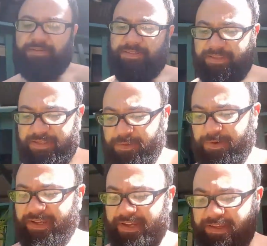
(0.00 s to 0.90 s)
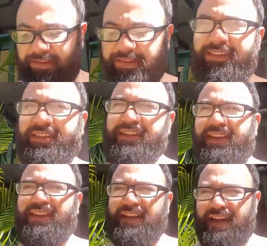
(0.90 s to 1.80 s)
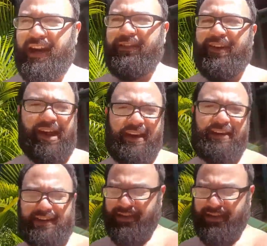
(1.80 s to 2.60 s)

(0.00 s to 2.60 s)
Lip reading: we're up to the 28th. And I've had